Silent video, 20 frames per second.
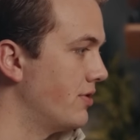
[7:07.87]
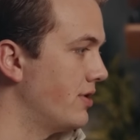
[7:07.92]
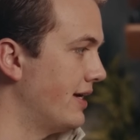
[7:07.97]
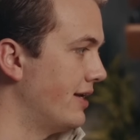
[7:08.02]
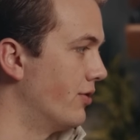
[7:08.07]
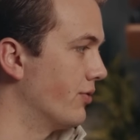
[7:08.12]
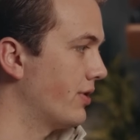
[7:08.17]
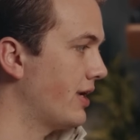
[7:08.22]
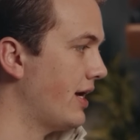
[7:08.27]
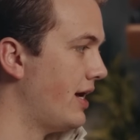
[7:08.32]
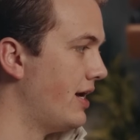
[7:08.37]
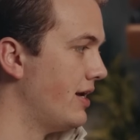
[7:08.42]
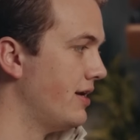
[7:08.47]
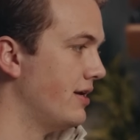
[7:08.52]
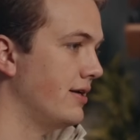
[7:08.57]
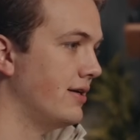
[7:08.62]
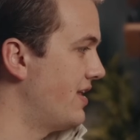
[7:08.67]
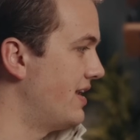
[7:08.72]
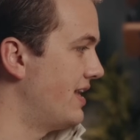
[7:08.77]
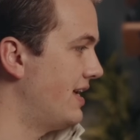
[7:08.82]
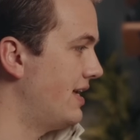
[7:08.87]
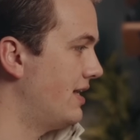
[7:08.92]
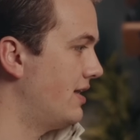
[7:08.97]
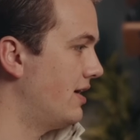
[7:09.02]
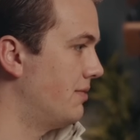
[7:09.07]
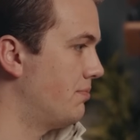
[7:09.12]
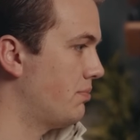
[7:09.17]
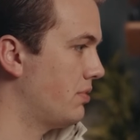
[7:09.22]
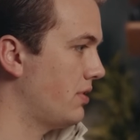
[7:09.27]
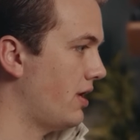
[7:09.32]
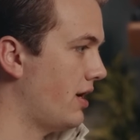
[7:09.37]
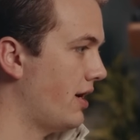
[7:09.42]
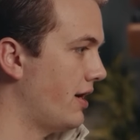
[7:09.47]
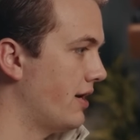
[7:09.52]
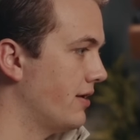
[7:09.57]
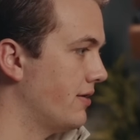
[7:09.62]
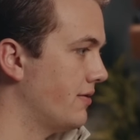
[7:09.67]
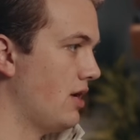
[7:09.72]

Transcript: Hit okay, then hit apply.